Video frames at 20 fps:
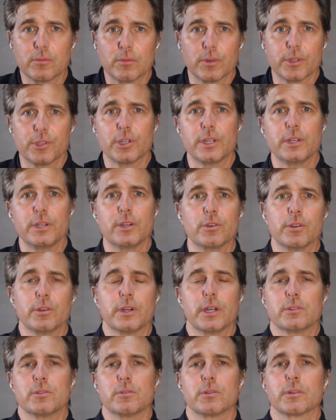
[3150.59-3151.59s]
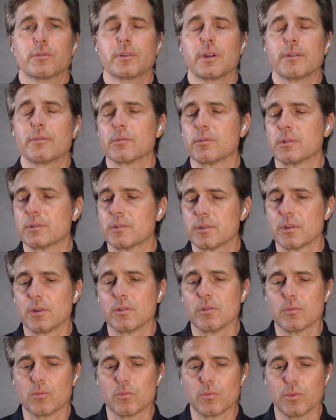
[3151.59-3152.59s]
which I know you're not doing for everyone.
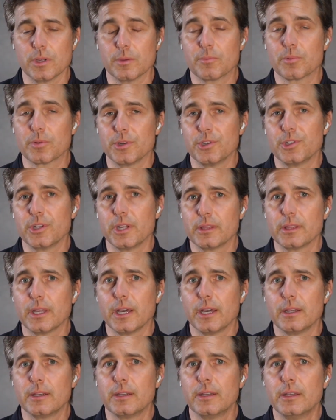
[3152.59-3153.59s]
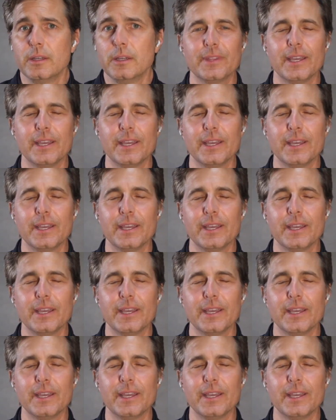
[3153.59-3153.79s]
So we appreciate that.